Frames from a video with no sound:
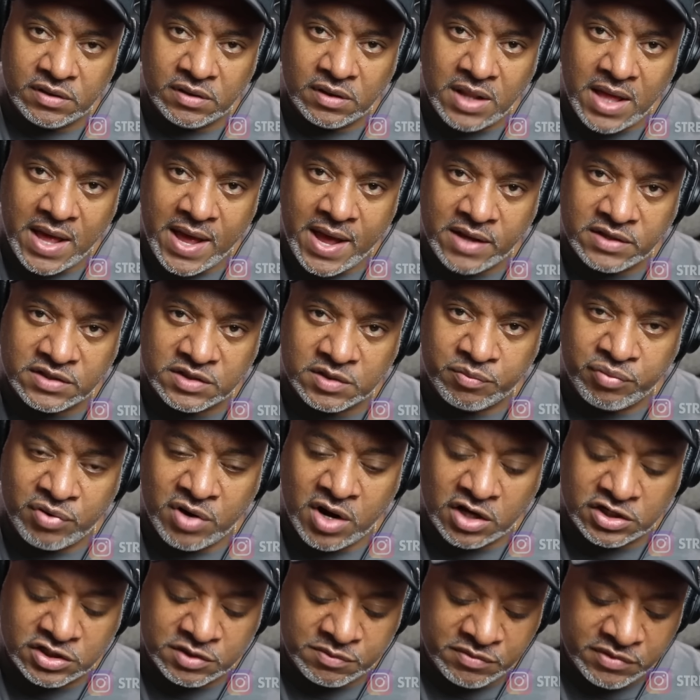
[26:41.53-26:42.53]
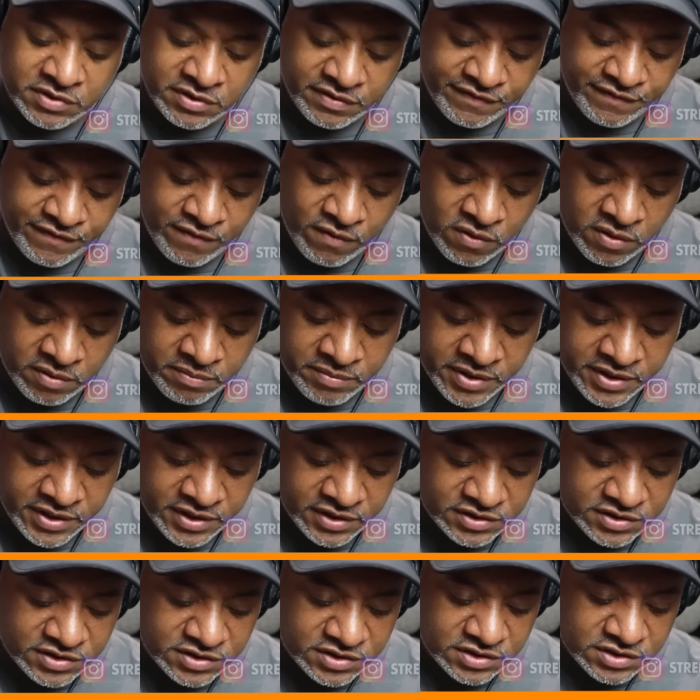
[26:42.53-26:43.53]
lasts approximately 4
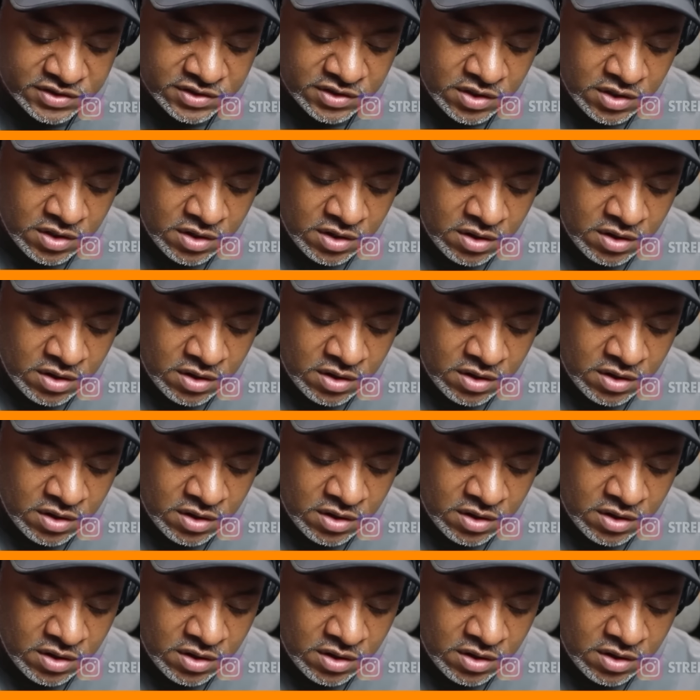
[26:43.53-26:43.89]
minutes.